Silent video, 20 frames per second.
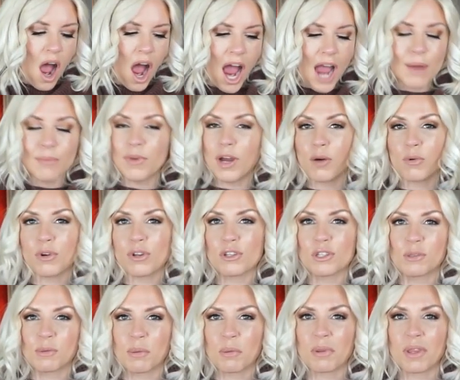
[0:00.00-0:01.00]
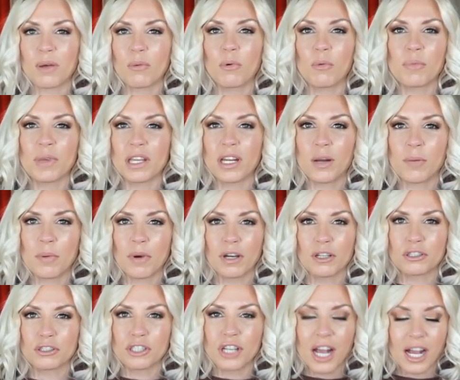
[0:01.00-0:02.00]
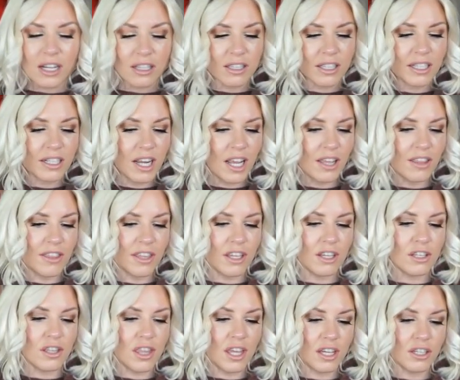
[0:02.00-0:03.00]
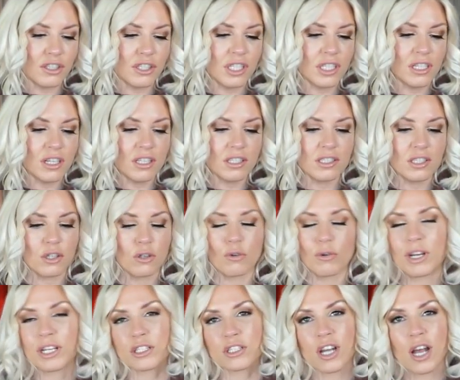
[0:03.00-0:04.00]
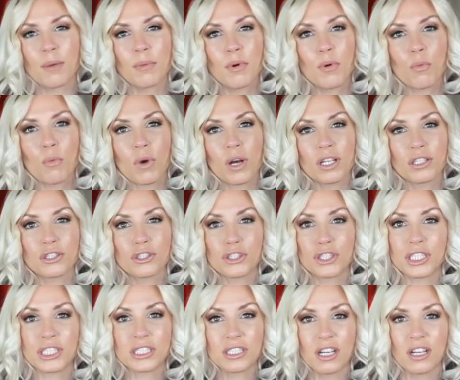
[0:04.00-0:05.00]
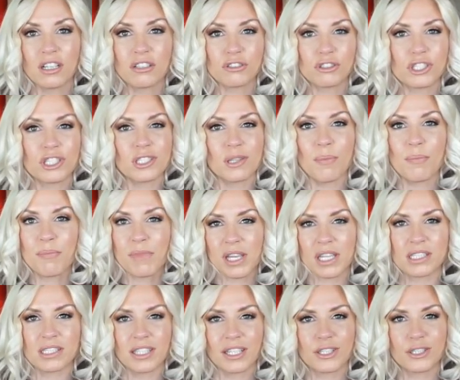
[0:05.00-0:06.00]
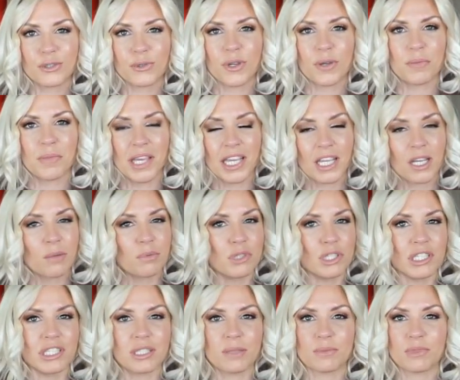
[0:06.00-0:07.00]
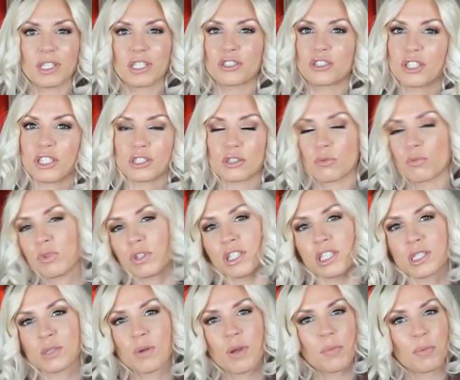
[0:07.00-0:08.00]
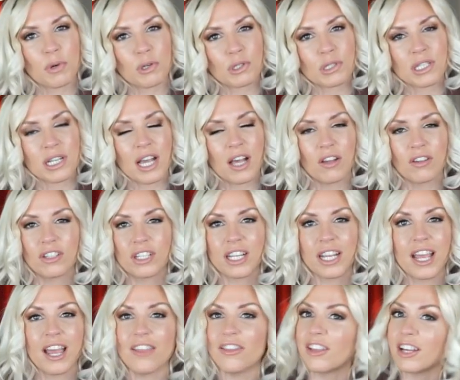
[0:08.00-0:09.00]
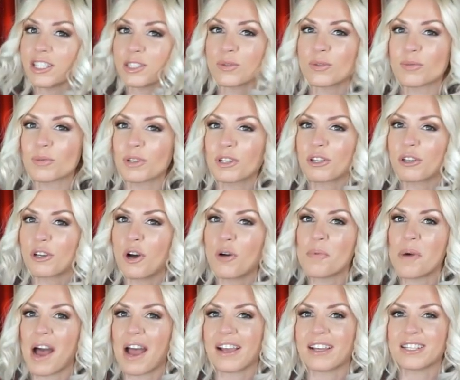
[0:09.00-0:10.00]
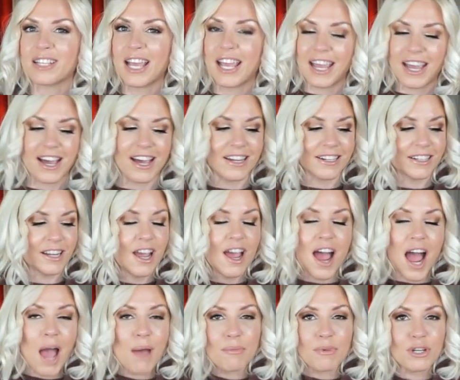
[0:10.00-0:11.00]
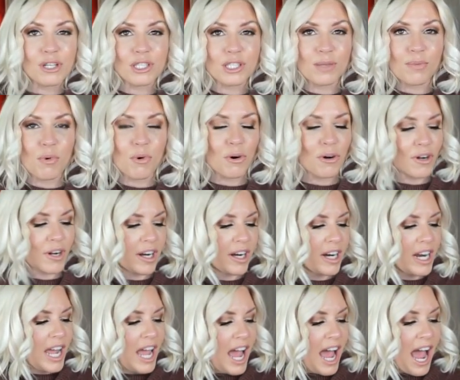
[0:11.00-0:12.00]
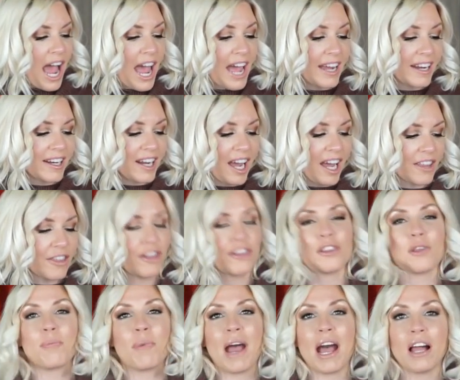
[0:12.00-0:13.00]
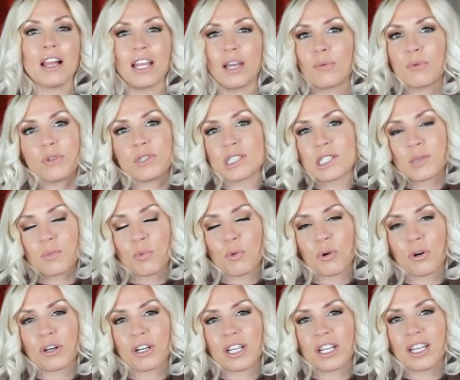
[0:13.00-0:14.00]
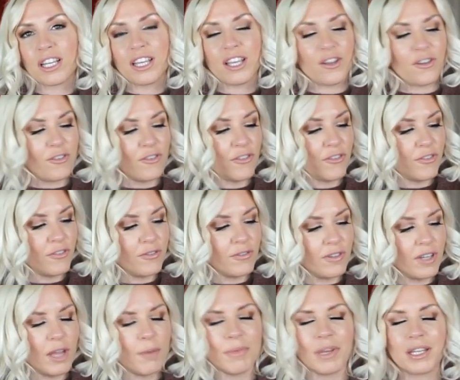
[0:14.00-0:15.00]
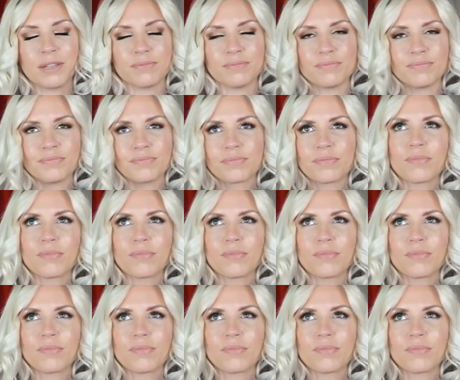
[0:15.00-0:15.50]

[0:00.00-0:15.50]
I'm not one of those people that will beat up on Jaclyn. I think that she does a great job at what she does. She's amazing at doing makeup. She seems like she has a really sweet personality and that's what I'm gonna go by. And I'm gonna support her and I thought the palette, I wouldn't support it if, I mean,